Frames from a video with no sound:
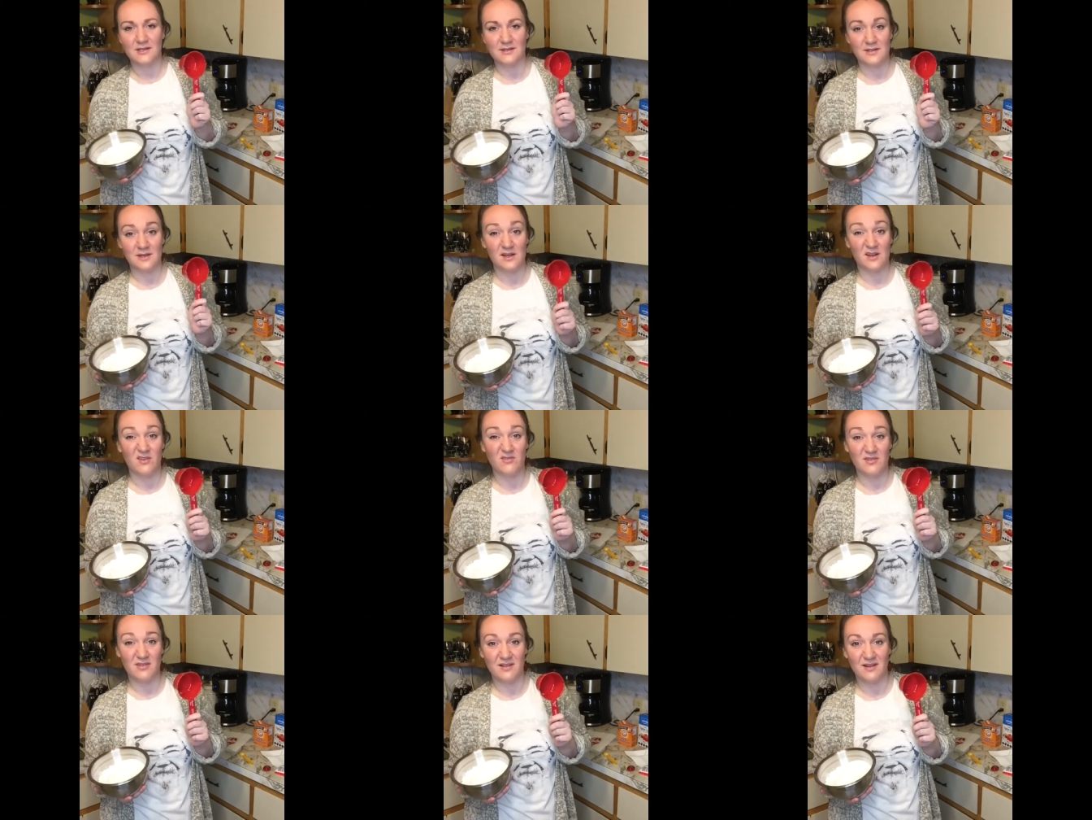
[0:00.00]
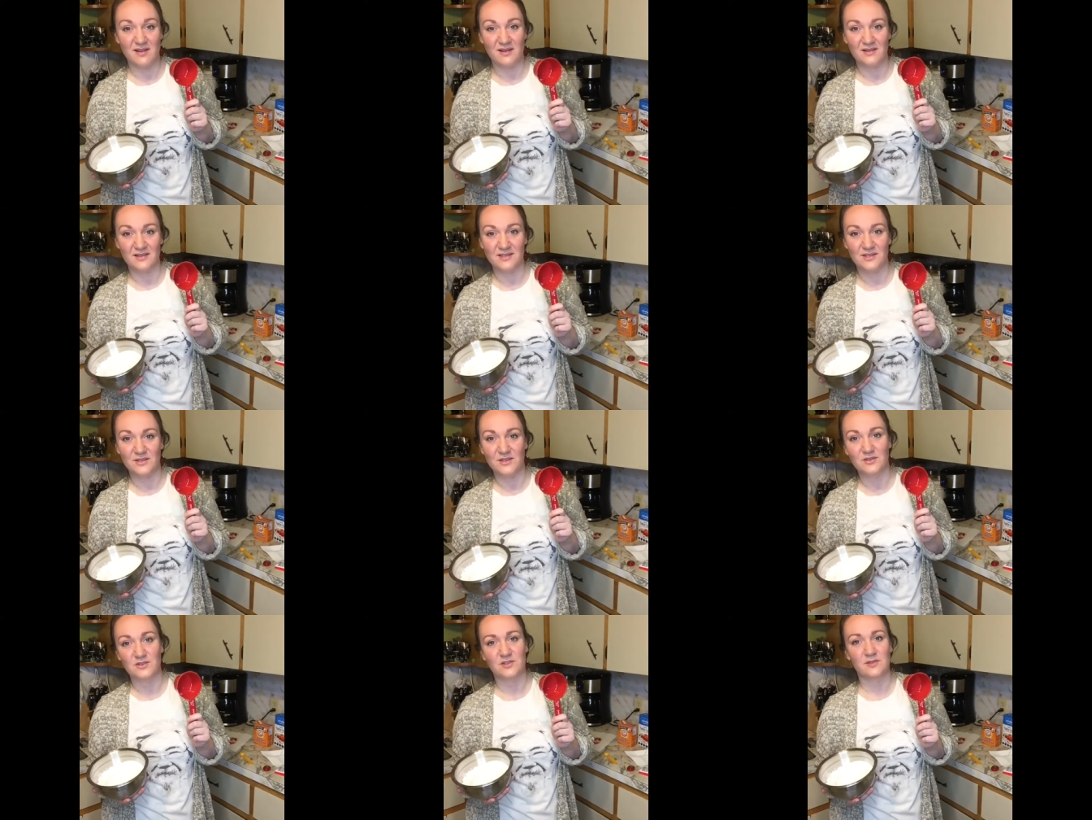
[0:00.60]
as I go along, so
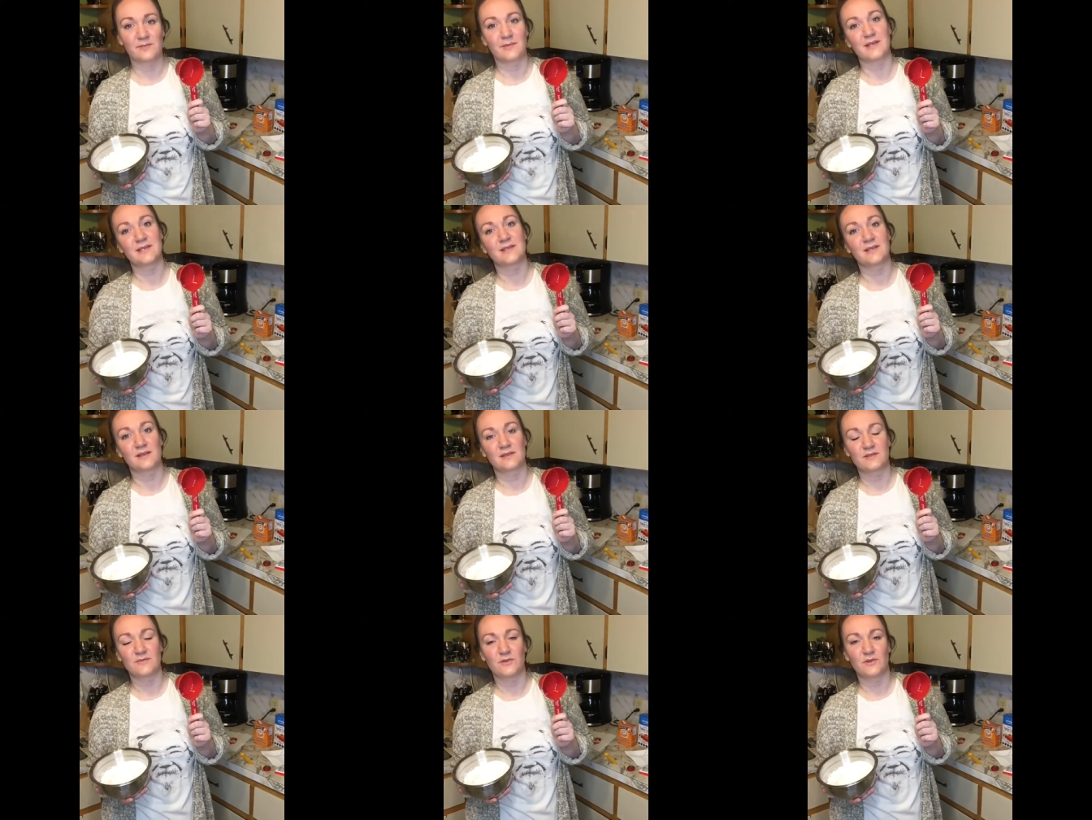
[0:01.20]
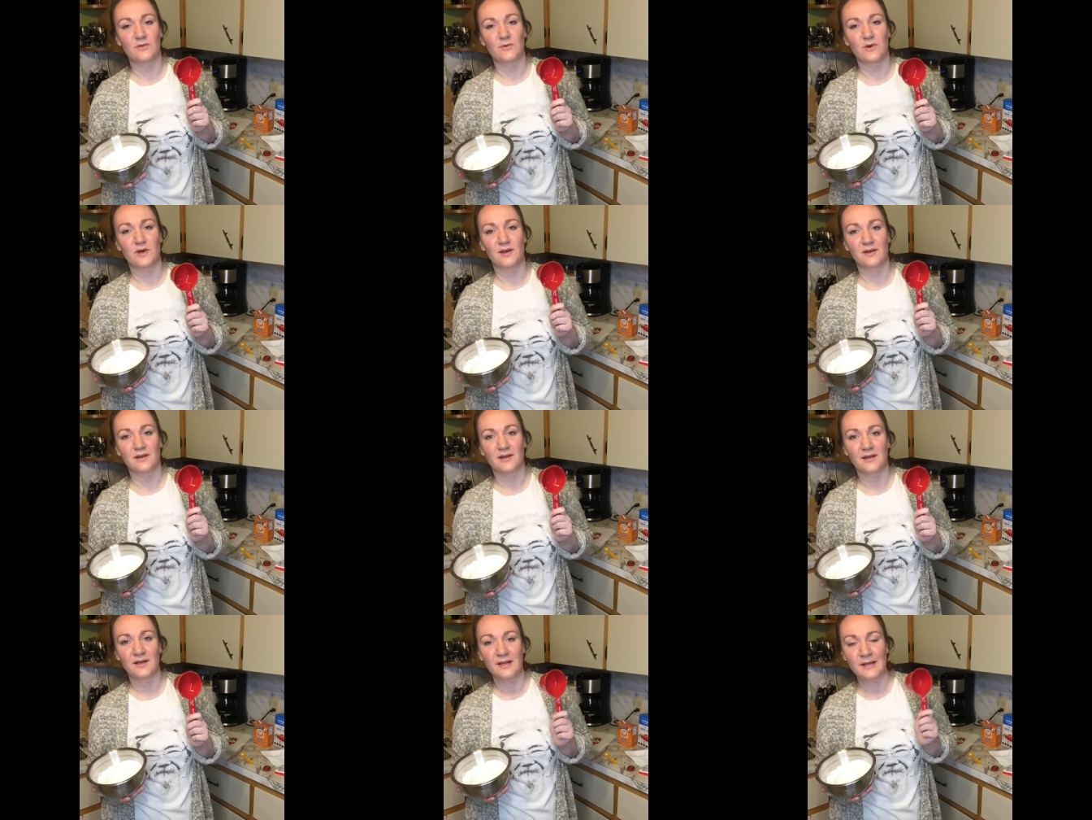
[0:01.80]
usually my sink's full of
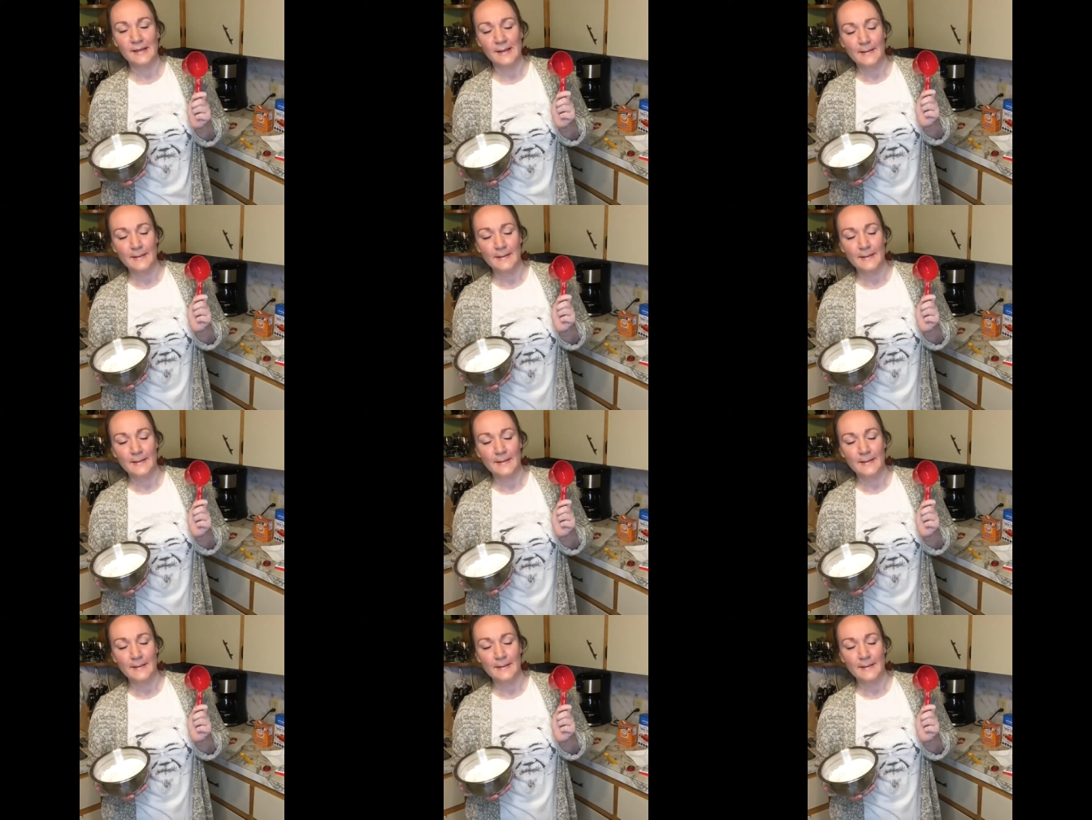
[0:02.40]
water,